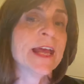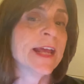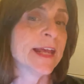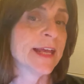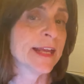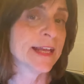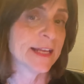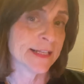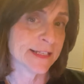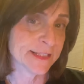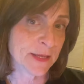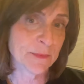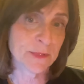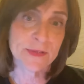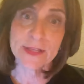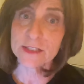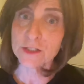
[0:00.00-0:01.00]
It is
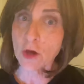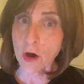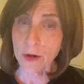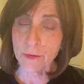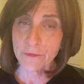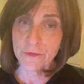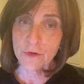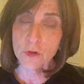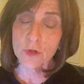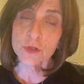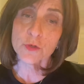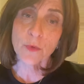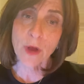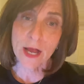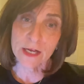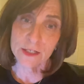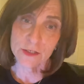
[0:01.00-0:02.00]
something that's harmful or
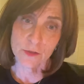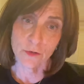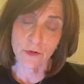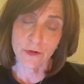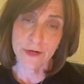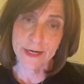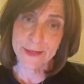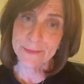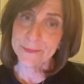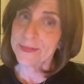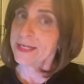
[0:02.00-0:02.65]
derogatory,